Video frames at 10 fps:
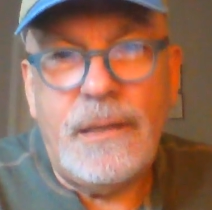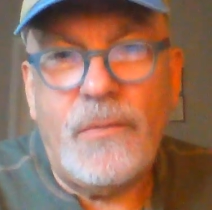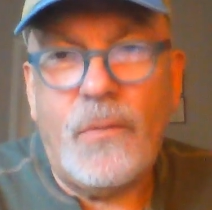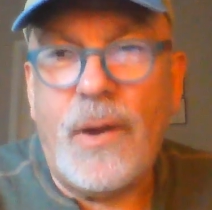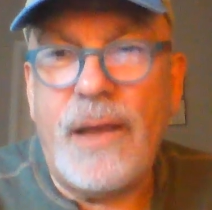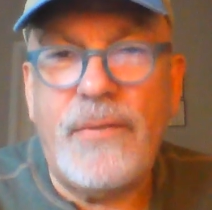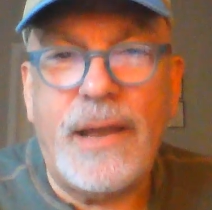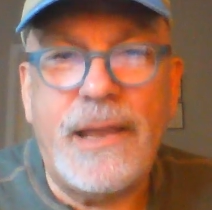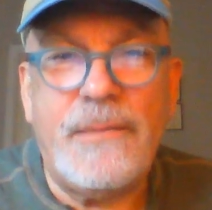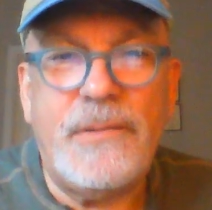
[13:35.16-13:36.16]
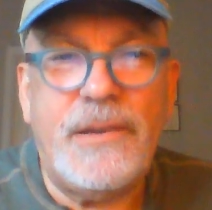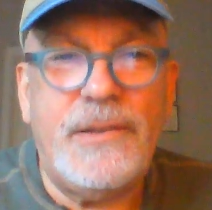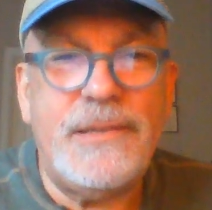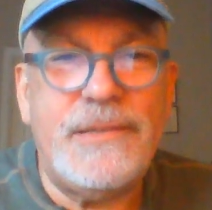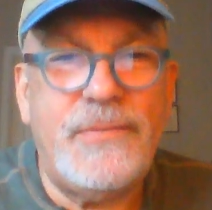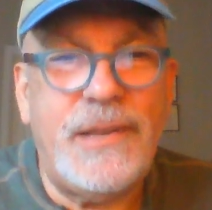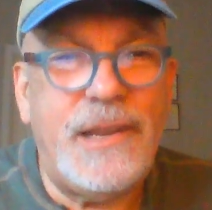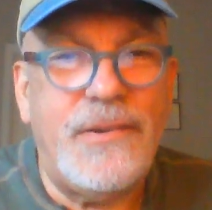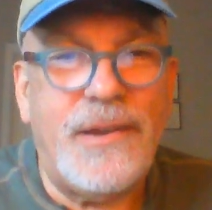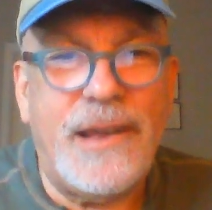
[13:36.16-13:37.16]
Why have I come to do this
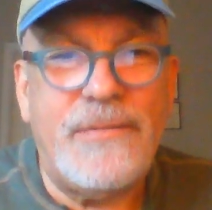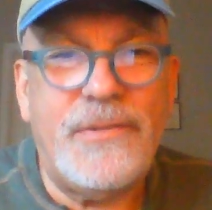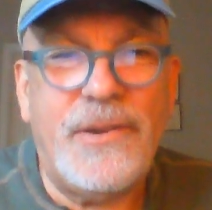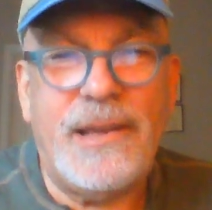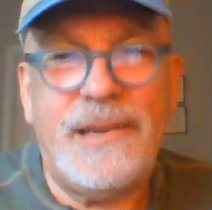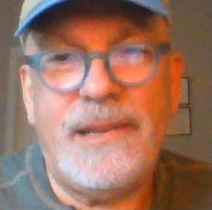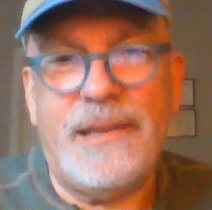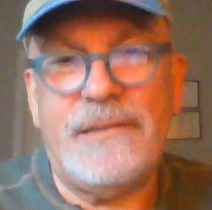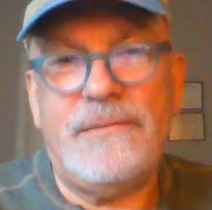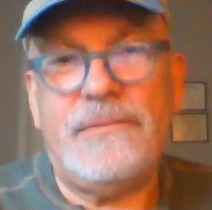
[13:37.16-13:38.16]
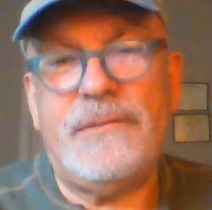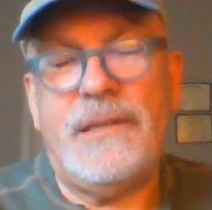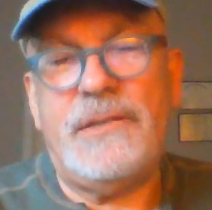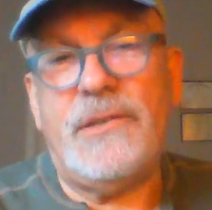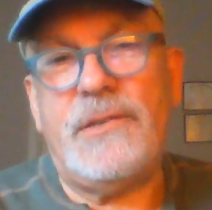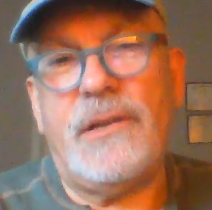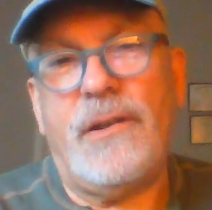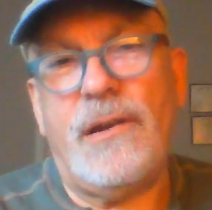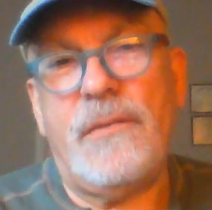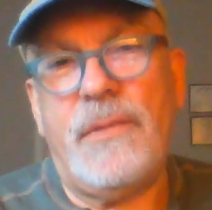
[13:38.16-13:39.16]
video? I have no idea. It just
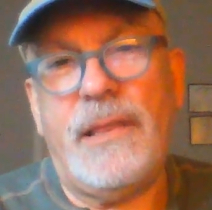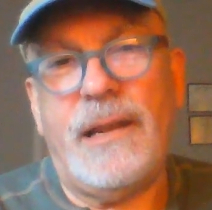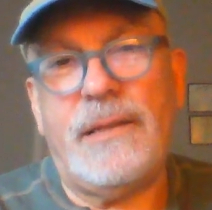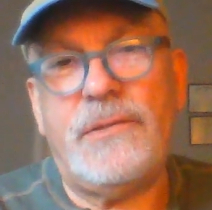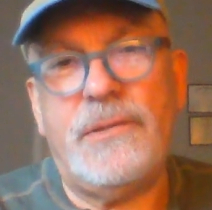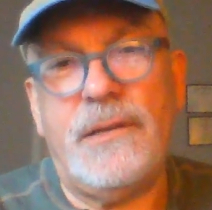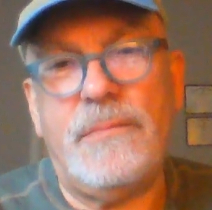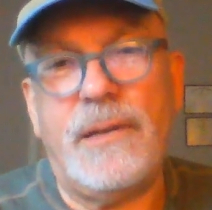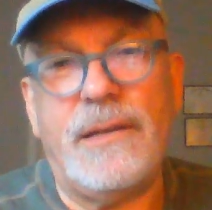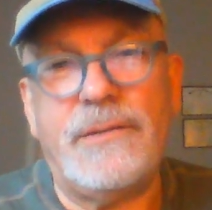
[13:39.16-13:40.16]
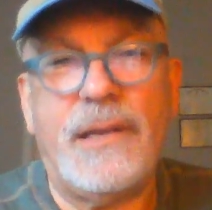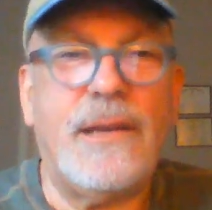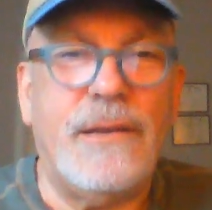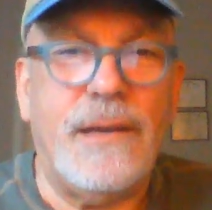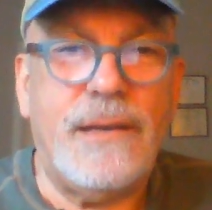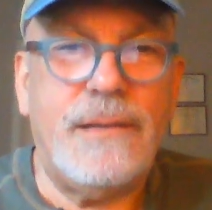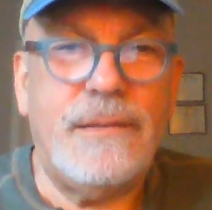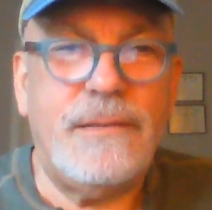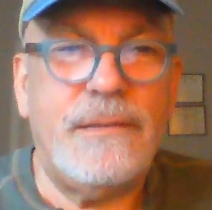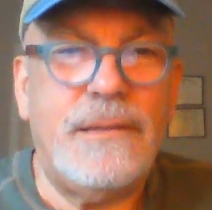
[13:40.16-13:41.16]
occurred to me that I should because I could.
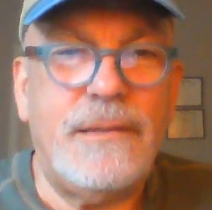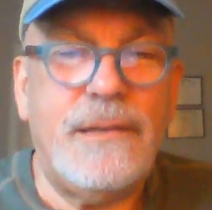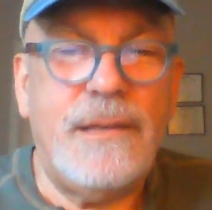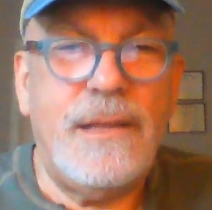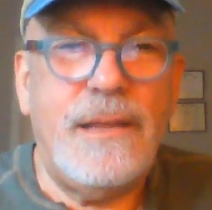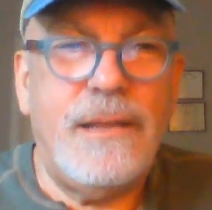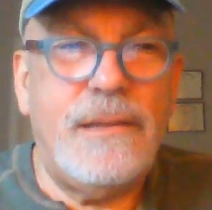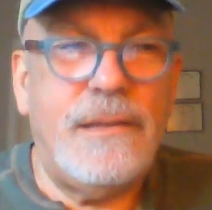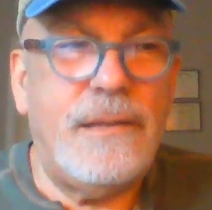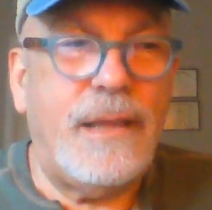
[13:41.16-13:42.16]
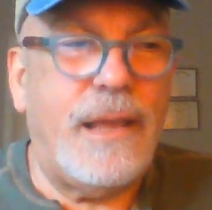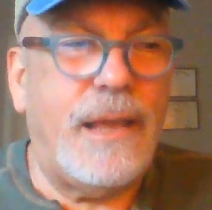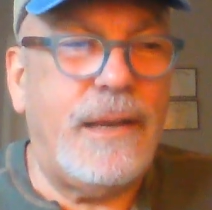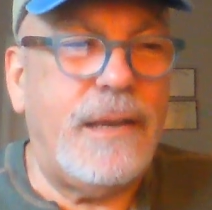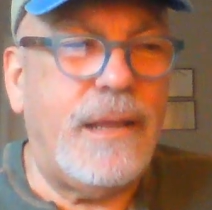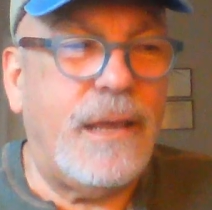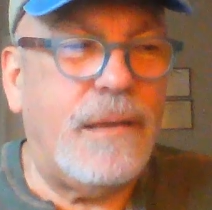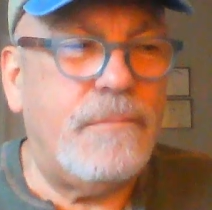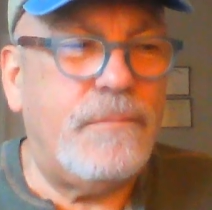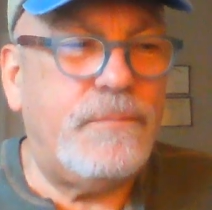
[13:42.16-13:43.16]
And
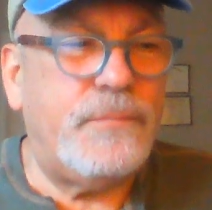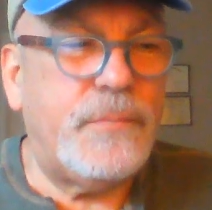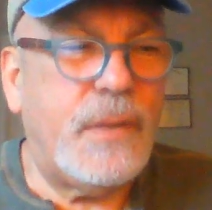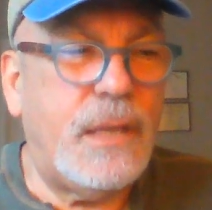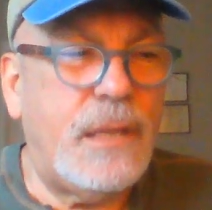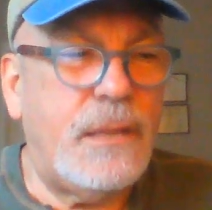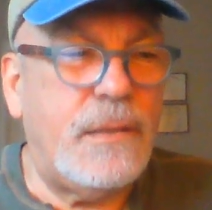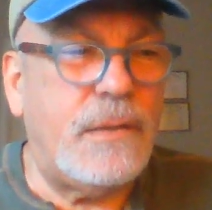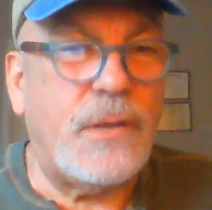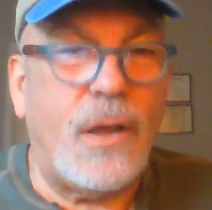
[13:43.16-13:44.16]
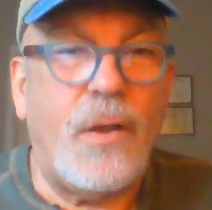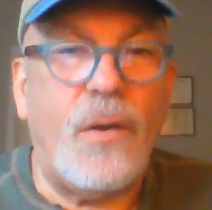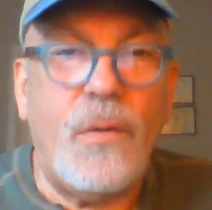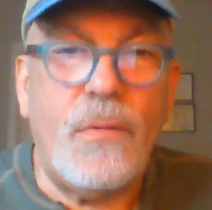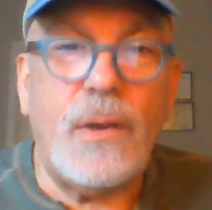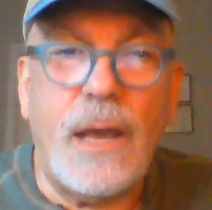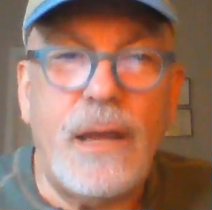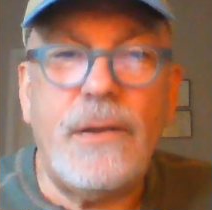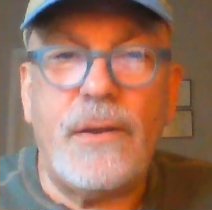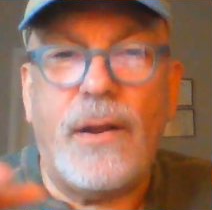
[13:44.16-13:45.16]
um, there's a whole
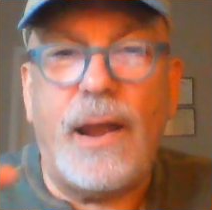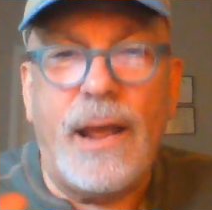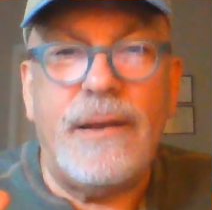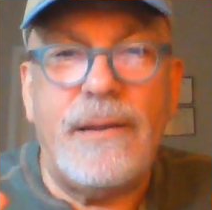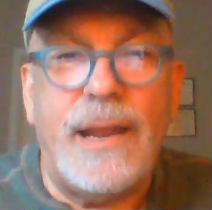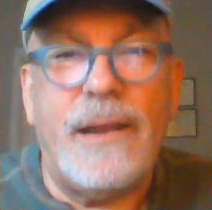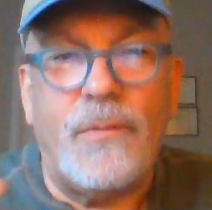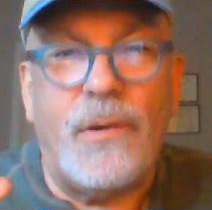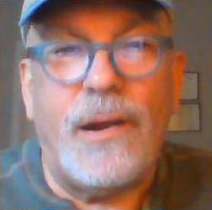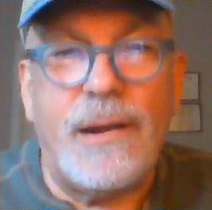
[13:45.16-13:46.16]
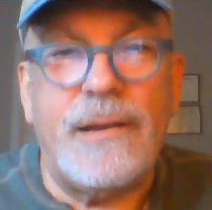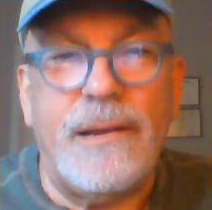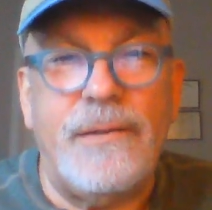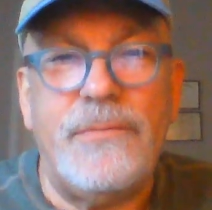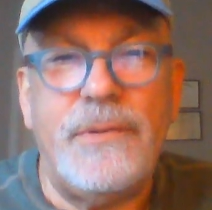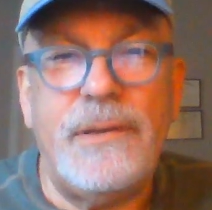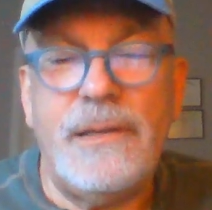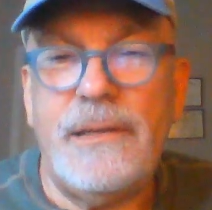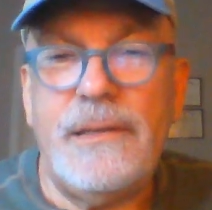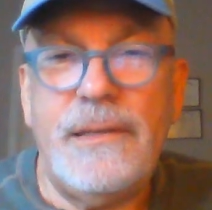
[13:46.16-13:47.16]
underground network of
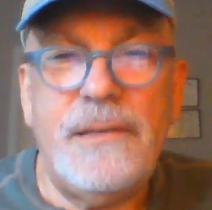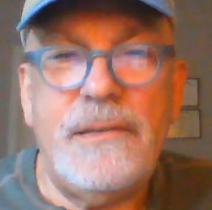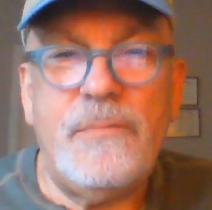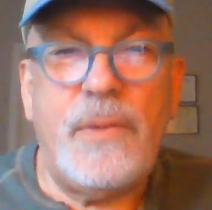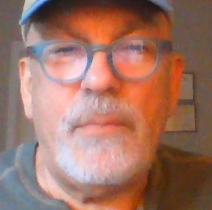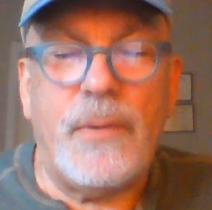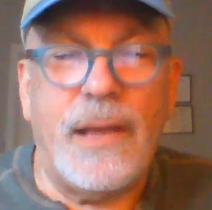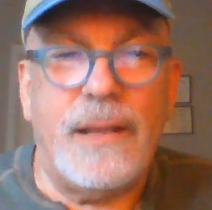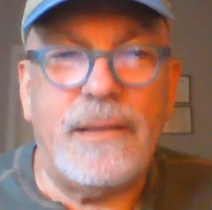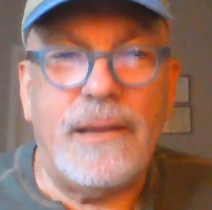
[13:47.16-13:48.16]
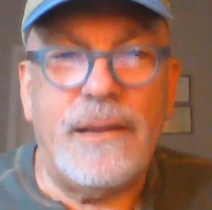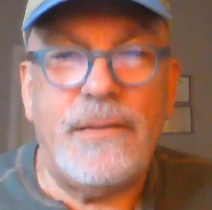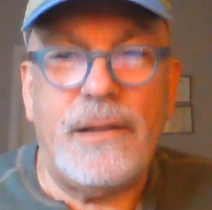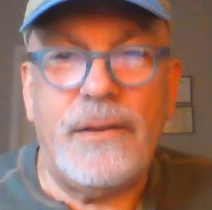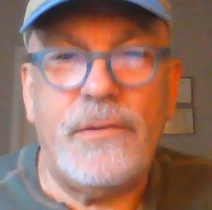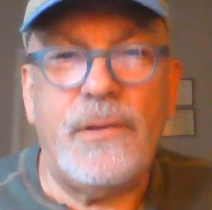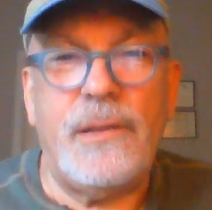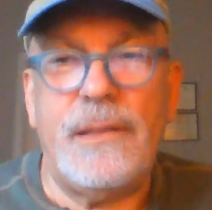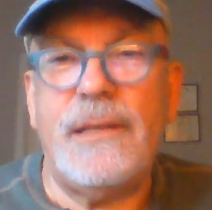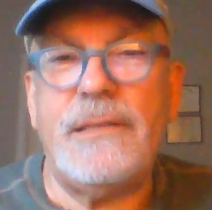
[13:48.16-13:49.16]
people out there that are
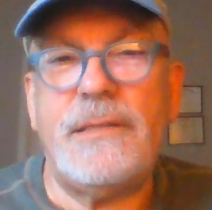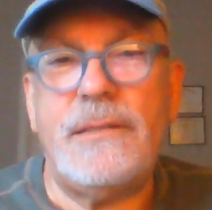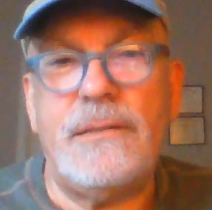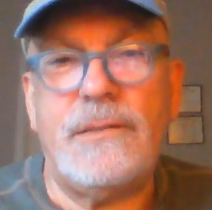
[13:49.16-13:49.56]
doing this